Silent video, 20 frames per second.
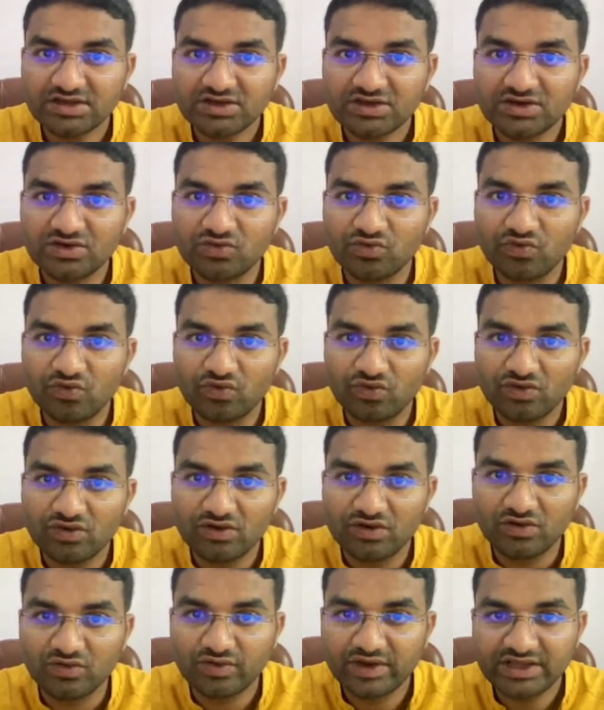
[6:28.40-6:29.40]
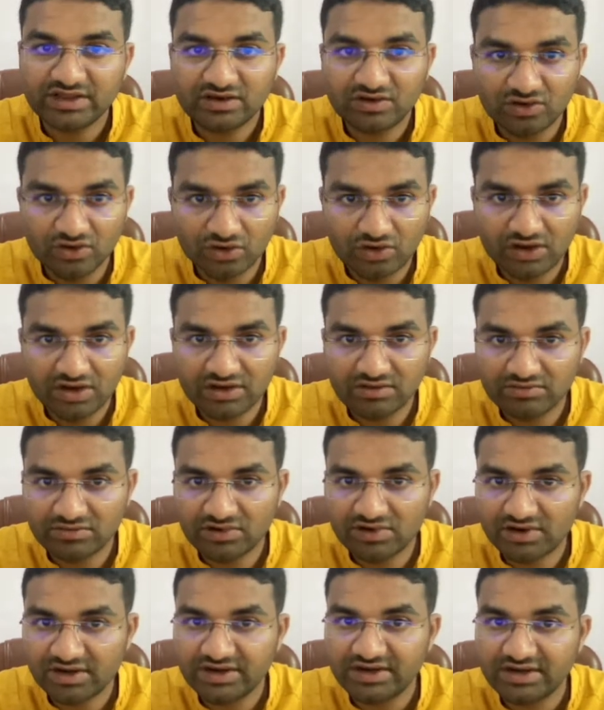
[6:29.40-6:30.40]
with a whole
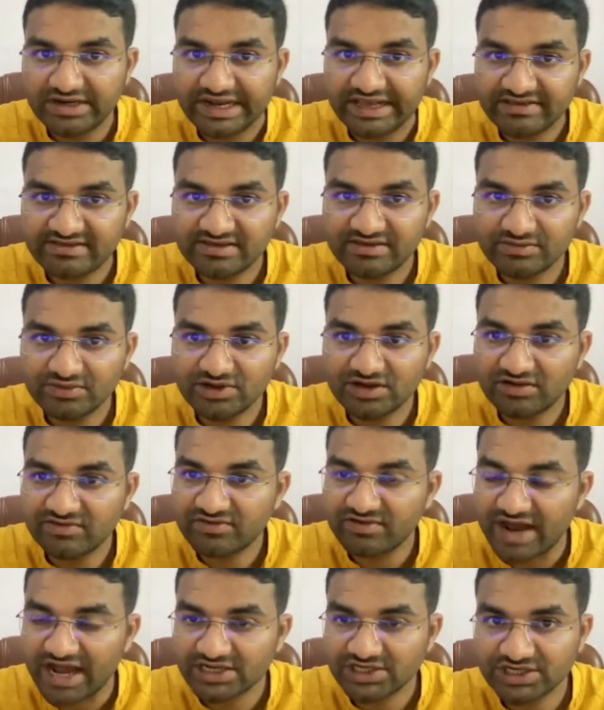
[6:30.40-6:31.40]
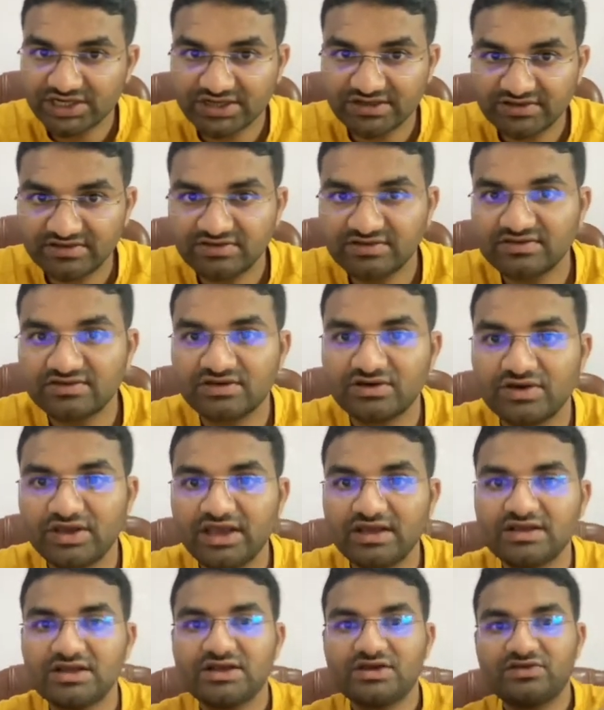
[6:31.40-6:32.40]
number, decimal, fractions.
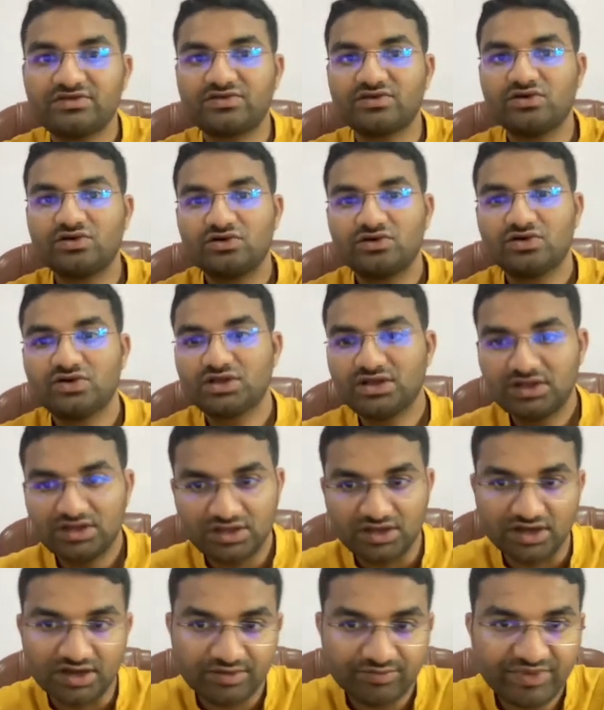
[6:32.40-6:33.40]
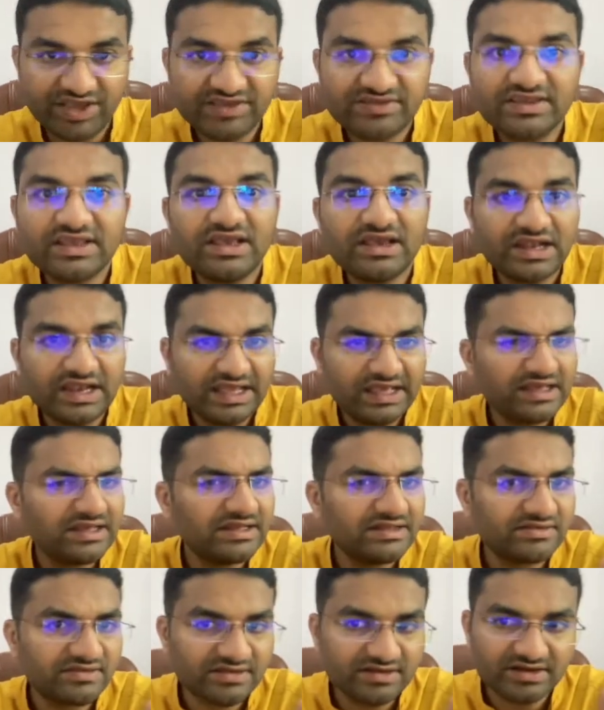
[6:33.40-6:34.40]
Okay, so basically
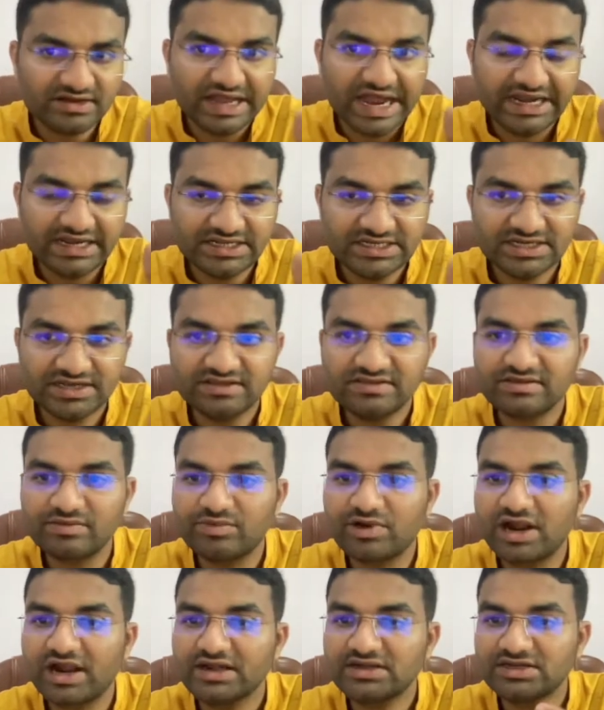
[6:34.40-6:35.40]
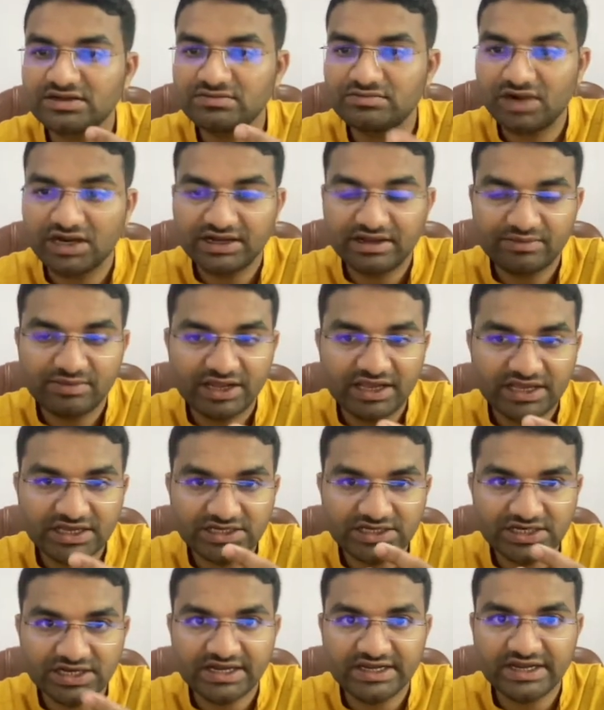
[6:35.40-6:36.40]
it's a addition, subtraction,
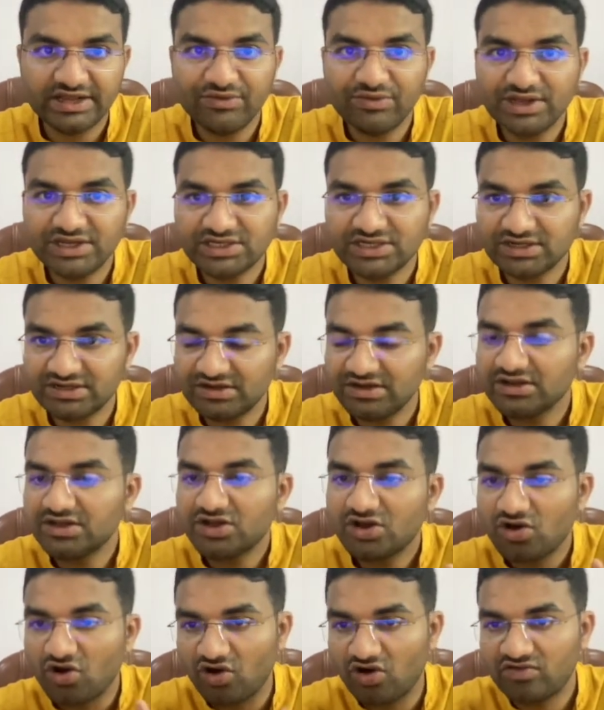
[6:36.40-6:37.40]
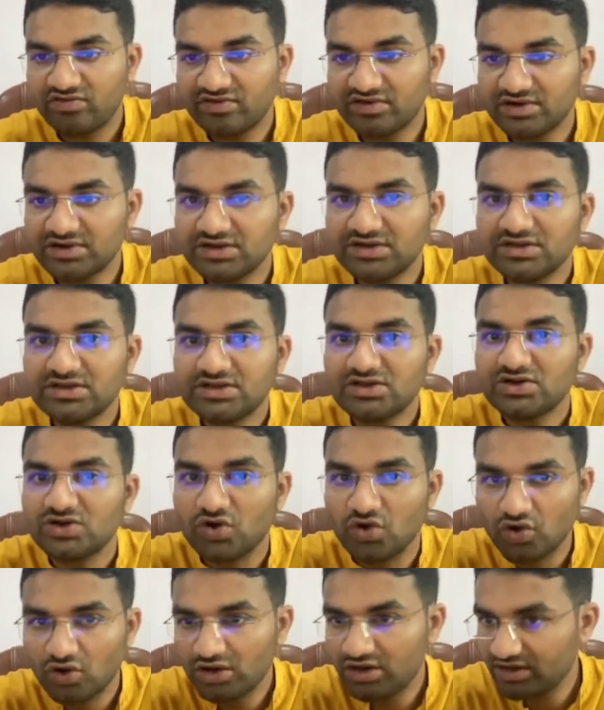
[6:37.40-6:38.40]
multiplication and division of a
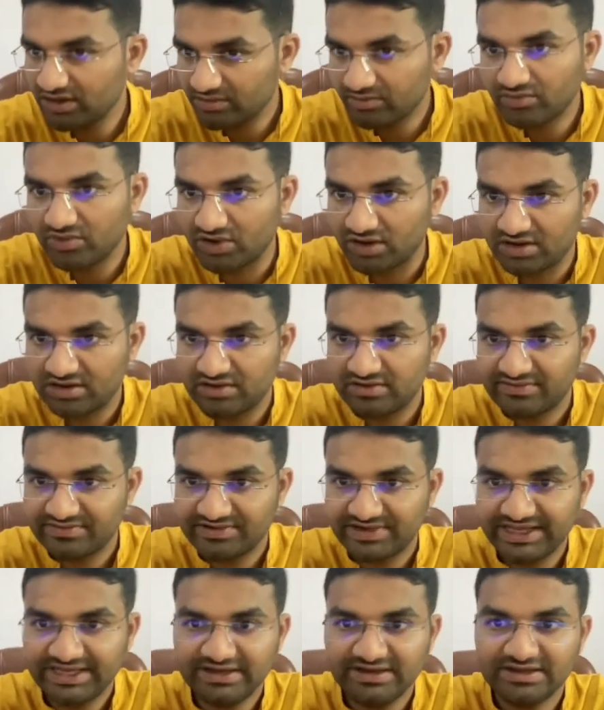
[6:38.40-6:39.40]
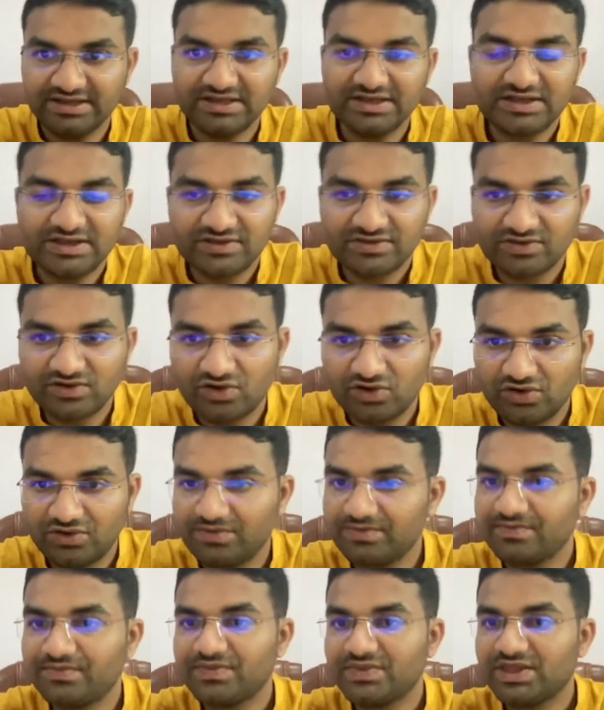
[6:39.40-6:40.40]
whole number. Fine.
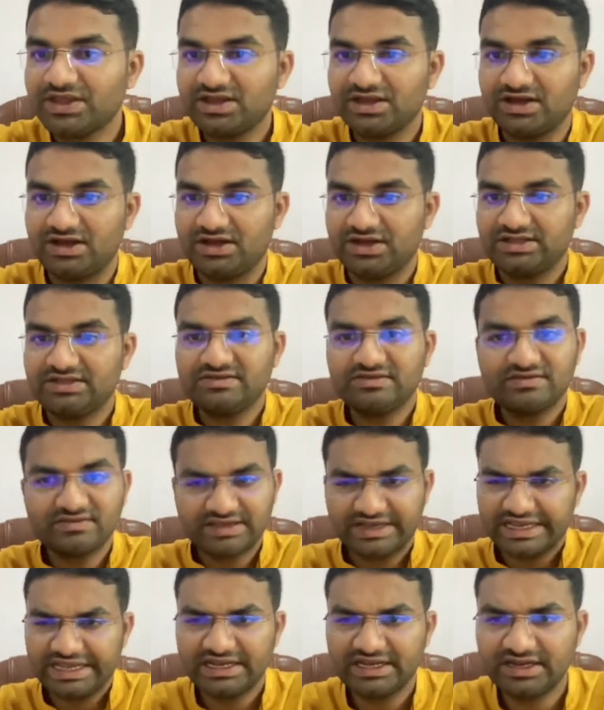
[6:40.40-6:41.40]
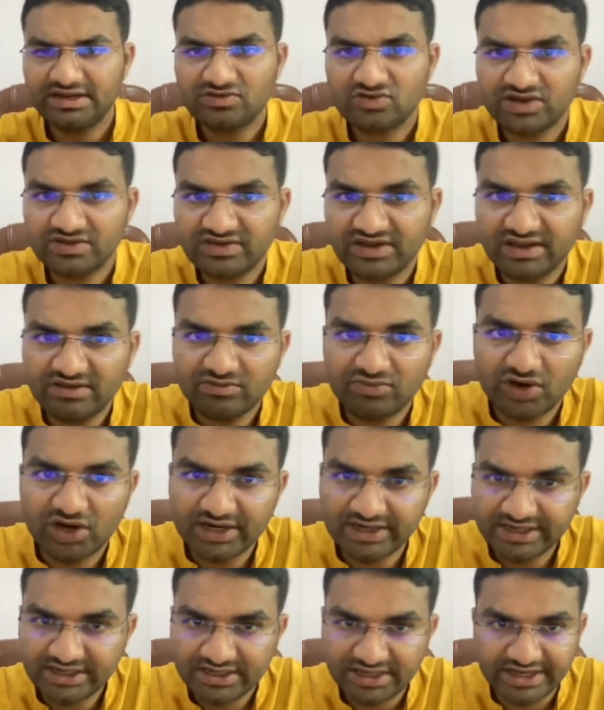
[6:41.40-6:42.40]
So this is again interesting
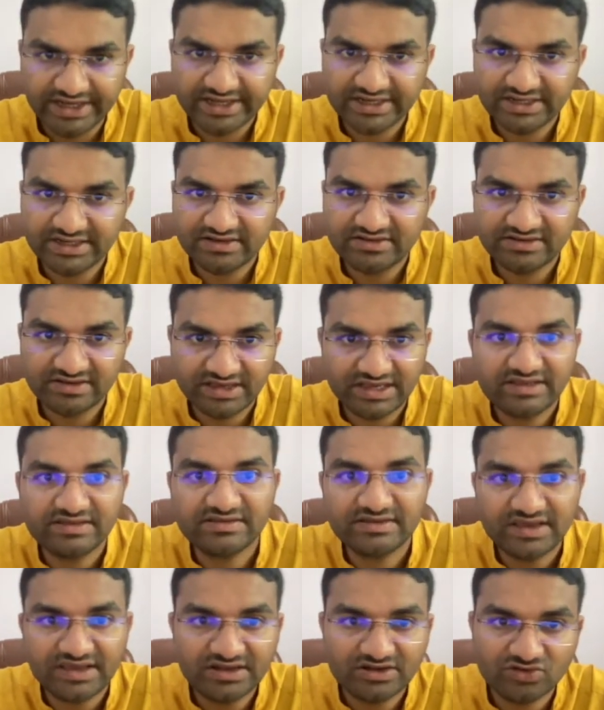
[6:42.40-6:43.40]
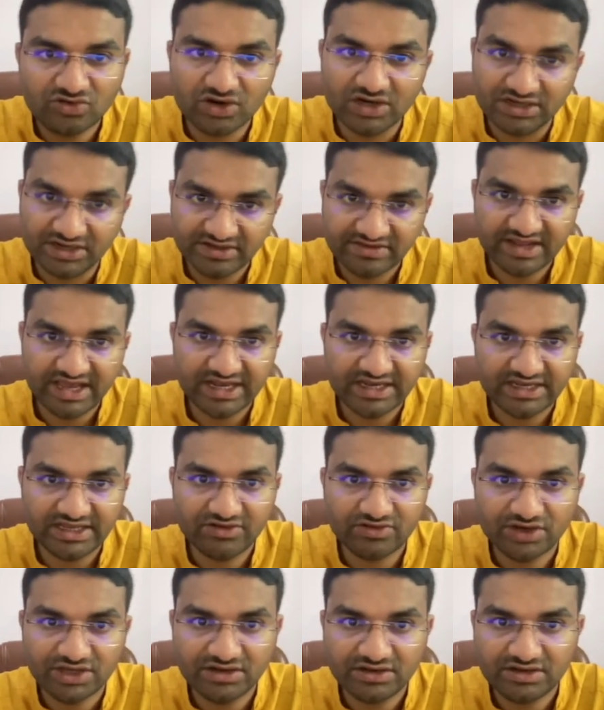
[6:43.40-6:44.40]
part and it's easy to understand
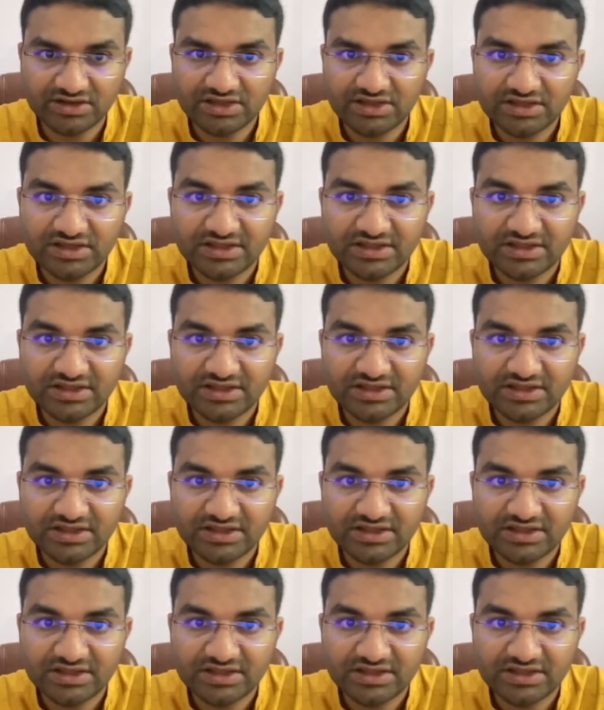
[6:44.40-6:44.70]
even.